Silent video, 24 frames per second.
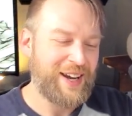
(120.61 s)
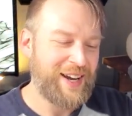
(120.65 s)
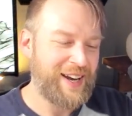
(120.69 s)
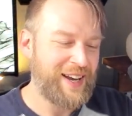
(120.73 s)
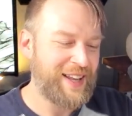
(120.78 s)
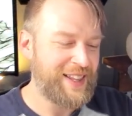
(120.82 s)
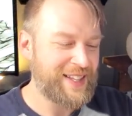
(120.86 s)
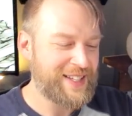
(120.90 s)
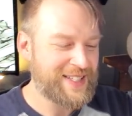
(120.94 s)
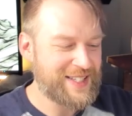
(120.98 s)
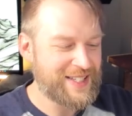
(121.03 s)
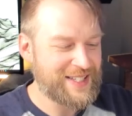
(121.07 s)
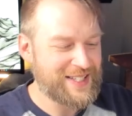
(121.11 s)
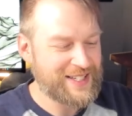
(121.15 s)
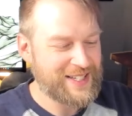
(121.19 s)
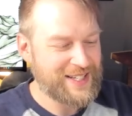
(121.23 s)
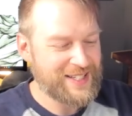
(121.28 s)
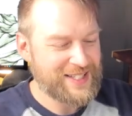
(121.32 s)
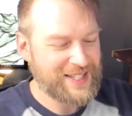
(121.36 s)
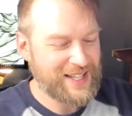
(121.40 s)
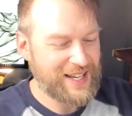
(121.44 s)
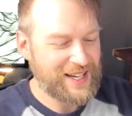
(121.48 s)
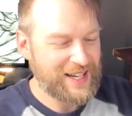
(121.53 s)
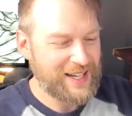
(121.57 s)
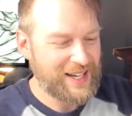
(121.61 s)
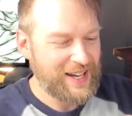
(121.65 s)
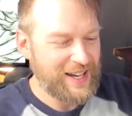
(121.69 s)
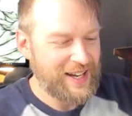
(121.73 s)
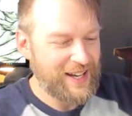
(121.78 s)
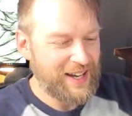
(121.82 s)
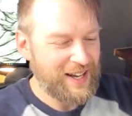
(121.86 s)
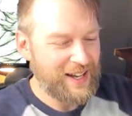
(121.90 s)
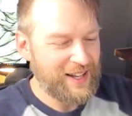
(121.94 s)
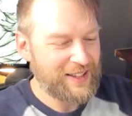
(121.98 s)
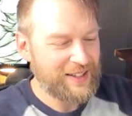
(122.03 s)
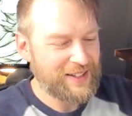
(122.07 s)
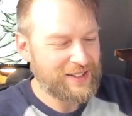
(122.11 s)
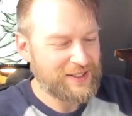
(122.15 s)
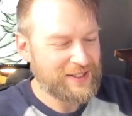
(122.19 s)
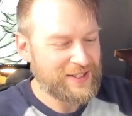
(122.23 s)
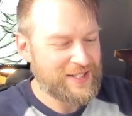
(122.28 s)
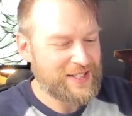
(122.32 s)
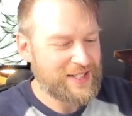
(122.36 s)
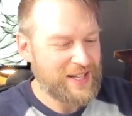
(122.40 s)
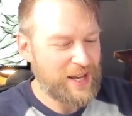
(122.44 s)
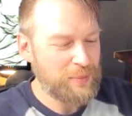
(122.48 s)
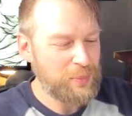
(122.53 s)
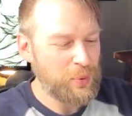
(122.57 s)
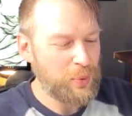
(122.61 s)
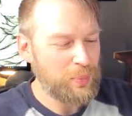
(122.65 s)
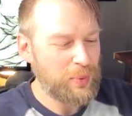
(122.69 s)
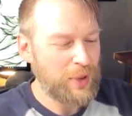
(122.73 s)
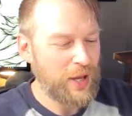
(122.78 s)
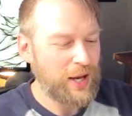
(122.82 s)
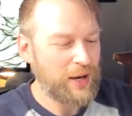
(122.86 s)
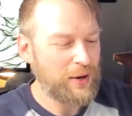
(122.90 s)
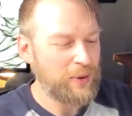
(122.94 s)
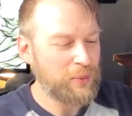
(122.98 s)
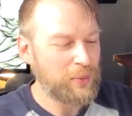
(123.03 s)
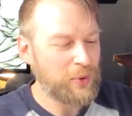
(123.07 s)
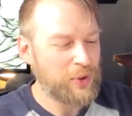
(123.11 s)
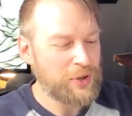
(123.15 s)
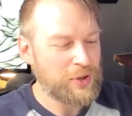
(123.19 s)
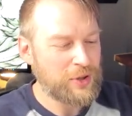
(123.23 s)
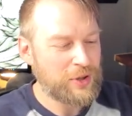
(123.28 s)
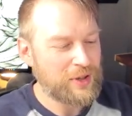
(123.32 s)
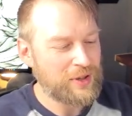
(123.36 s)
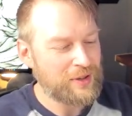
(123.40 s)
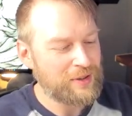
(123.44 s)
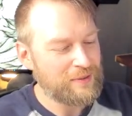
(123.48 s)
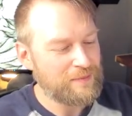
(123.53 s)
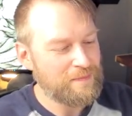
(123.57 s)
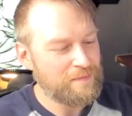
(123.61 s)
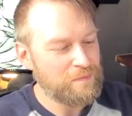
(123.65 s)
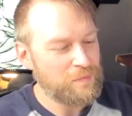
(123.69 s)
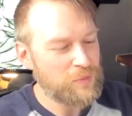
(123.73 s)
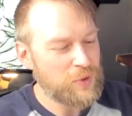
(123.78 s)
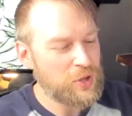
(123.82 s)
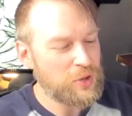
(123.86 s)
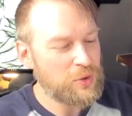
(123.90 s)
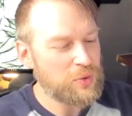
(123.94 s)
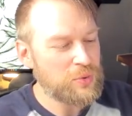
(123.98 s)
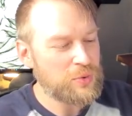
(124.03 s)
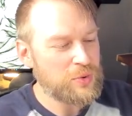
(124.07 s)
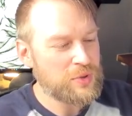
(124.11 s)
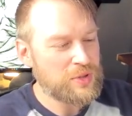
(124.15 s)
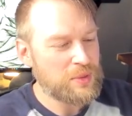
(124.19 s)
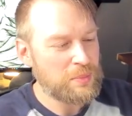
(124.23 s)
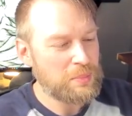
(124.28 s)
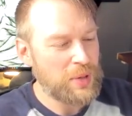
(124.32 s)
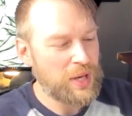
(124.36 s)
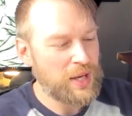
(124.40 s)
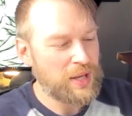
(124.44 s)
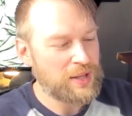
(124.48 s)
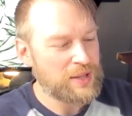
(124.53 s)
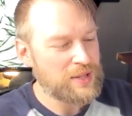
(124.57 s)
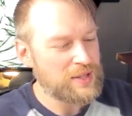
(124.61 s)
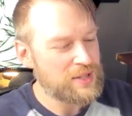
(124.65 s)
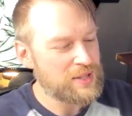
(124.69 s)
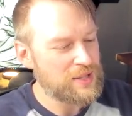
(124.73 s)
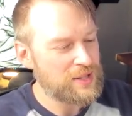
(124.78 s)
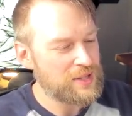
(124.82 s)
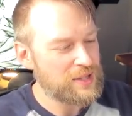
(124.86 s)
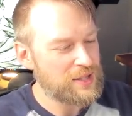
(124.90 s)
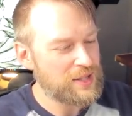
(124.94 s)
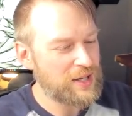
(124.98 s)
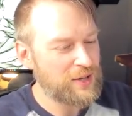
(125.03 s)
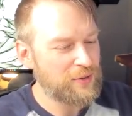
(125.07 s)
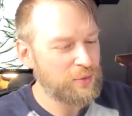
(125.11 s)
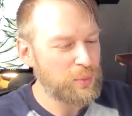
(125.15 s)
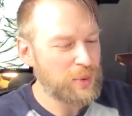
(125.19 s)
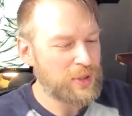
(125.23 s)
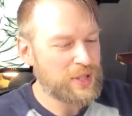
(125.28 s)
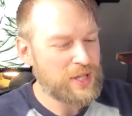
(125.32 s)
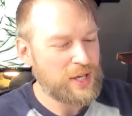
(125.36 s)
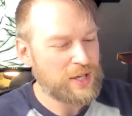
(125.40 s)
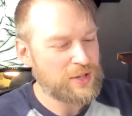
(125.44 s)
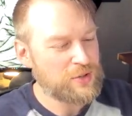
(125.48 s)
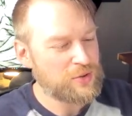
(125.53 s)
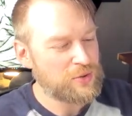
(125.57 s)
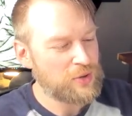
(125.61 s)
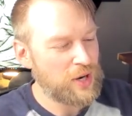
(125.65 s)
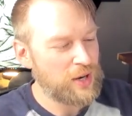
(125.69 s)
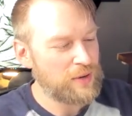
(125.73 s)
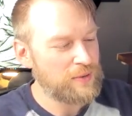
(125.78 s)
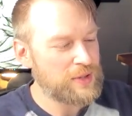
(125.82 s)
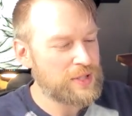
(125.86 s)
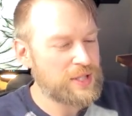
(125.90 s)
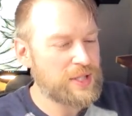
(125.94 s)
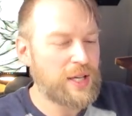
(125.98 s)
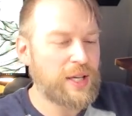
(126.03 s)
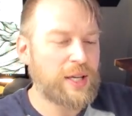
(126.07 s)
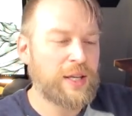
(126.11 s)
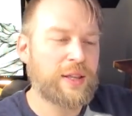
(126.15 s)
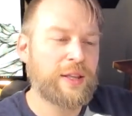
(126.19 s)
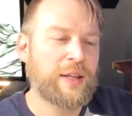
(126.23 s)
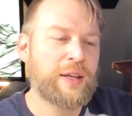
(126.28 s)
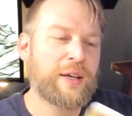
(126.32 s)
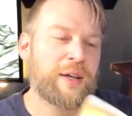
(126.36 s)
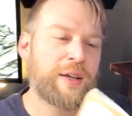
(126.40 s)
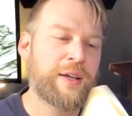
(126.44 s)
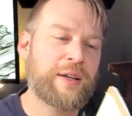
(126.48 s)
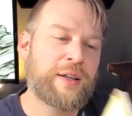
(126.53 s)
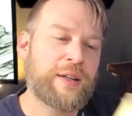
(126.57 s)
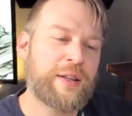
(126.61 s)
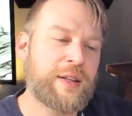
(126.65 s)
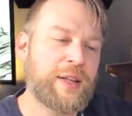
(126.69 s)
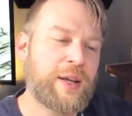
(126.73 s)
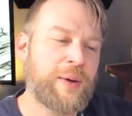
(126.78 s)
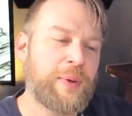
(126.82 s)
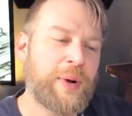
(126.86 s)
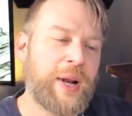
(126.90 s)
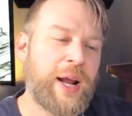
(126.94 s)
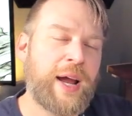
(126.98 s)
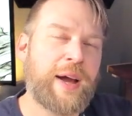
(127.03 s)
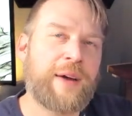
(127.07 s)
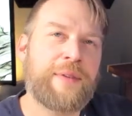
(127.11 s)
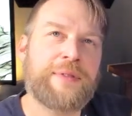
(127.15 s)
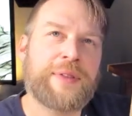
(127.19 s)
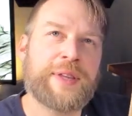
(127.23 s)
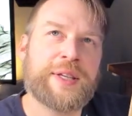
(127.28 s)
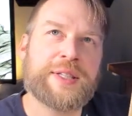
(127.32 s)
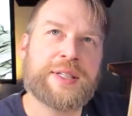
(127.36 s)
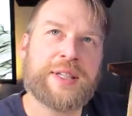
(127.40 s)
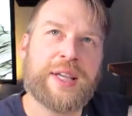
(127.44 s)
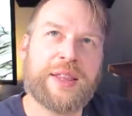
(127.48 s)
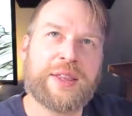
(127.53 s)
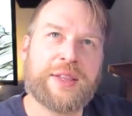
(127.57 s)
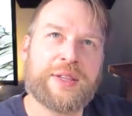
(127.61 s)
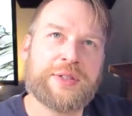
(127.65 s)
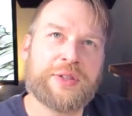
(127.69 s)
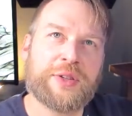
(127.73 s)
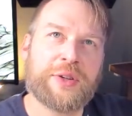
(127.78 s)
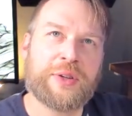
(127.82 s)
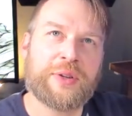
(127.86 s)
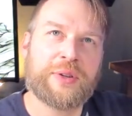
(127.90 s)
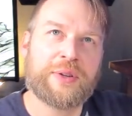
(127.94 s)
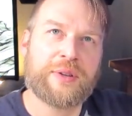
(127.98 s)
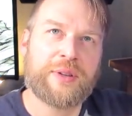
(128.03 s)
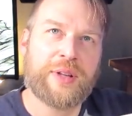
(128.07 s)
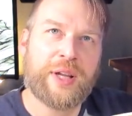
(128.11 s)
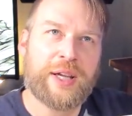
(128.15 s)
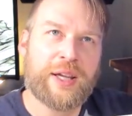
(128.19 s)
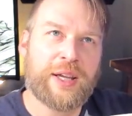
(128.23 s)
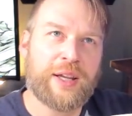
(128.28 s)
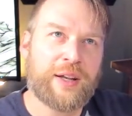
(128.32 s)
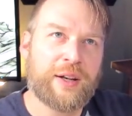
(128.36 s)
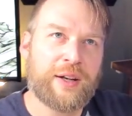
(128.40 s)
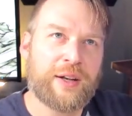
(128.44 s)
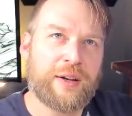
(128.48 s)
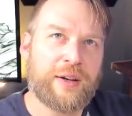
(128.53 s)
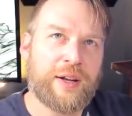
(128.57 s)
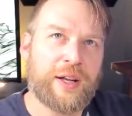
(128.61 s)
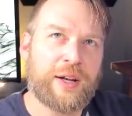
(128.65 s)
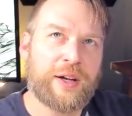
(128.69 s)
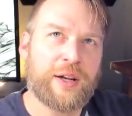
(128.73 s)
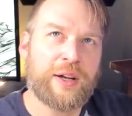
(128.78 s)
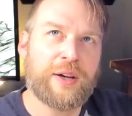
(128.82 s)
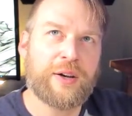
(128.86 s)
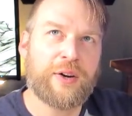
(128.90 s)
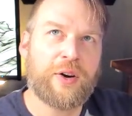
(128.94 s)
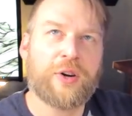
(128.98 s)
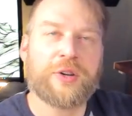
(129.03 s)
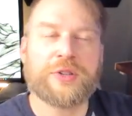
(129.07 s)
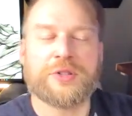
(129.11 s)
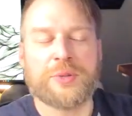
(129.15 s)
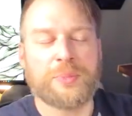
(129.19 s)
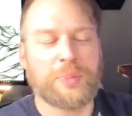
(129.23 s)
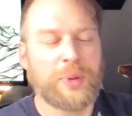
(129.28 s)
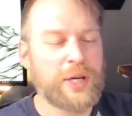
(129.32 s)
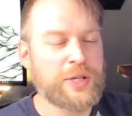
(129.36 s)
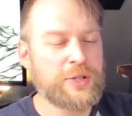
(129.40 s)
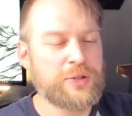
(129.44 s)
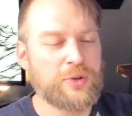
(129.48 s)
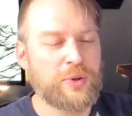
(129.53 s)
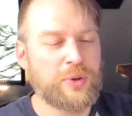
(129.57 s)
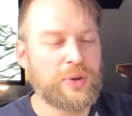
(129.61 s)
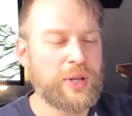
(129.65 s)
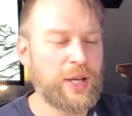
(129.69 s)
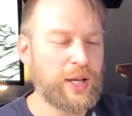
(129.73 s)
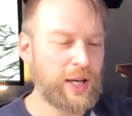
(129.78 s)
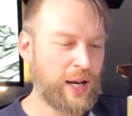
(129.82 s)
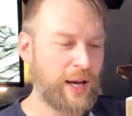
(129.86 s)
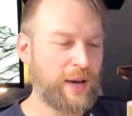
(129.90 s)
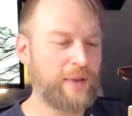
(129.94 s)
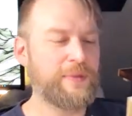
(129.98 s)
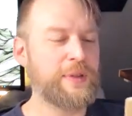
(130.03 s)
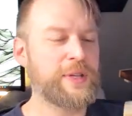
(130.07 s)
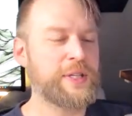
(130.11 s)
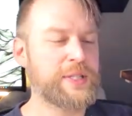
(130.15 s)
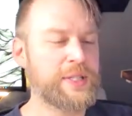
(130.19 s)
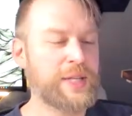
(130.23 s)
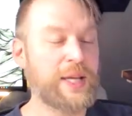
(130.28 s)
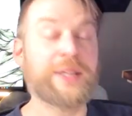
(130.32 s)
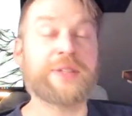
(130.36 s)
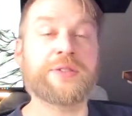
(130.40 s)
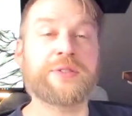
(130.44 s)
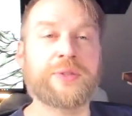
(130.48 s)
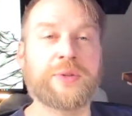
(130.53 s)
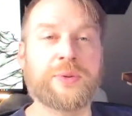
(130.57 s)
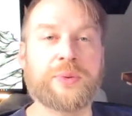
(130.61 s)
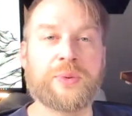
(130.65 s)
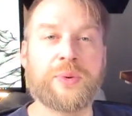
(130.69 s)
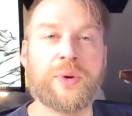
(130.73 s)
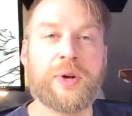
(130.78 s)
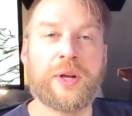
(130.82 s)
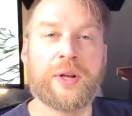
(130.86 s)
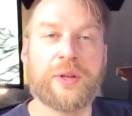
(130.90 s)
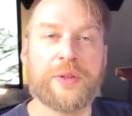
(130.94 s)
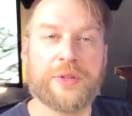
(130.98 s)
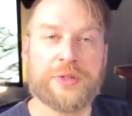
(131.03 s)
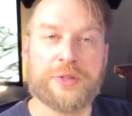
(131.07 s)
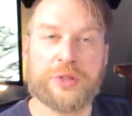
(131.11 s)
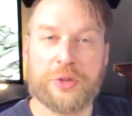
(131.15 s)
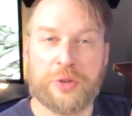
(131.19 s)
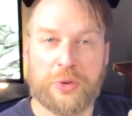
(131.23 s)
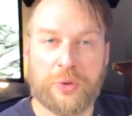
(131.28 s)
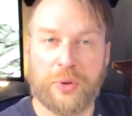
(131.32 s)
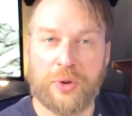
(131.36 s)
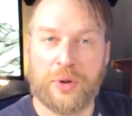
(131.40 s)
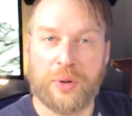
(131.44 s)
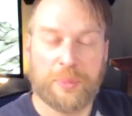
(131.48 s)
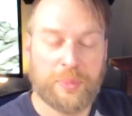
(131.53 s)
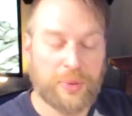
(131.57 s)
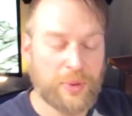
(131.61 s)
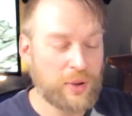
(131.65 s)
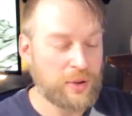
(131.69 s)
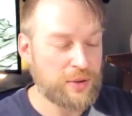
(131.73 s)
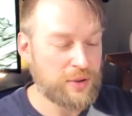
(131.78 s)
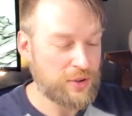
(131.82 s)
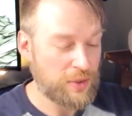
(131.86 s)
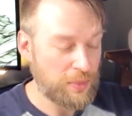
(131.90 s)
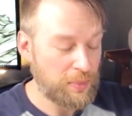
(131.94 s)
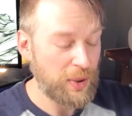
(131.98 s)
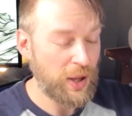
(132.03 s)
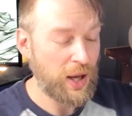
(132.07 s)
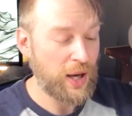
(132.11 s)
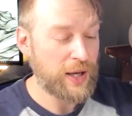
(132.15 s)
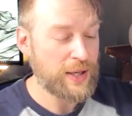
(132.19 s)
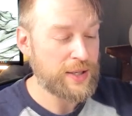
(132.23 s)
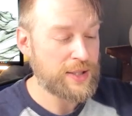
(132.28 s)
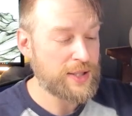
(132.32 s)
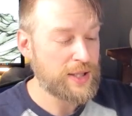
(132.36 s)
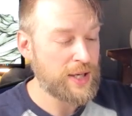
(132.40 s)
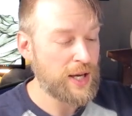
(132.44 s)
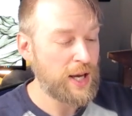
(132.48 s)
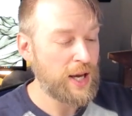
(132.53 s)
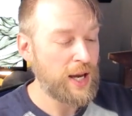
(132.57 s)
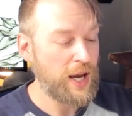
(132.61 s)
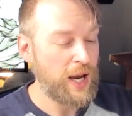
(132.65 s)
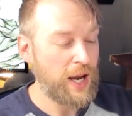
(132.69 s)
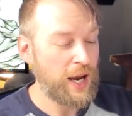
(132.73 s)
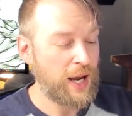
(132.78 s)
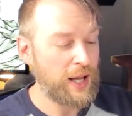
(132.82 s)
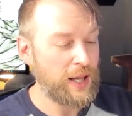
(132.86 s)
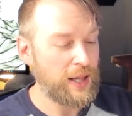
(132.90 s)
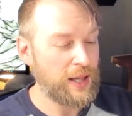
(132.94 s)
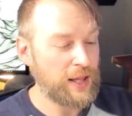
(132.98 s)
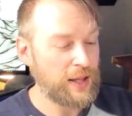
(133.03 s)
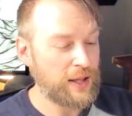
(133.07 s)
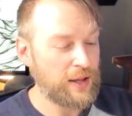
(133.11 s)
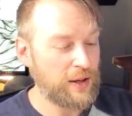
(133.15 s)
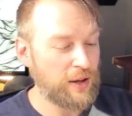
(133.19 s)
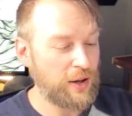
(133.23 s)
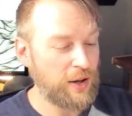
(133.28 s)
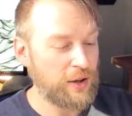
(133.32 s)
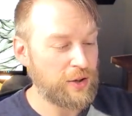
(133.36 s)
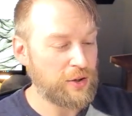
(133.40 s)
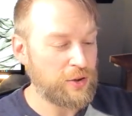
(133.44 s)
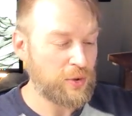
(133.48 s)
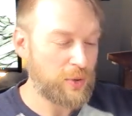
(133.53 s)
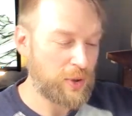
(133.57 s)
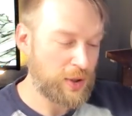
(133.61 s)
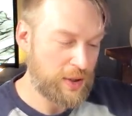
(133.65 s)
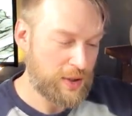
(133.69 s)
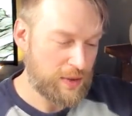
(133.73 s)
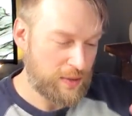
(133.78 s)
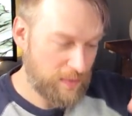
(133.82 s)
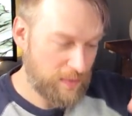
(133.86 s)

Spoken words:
And this just like a little sample platter where you can use the pens and give them a test drive. It's like they would have this at the, like in an art supply store, they'd have this next to the Sakura supplies, and you could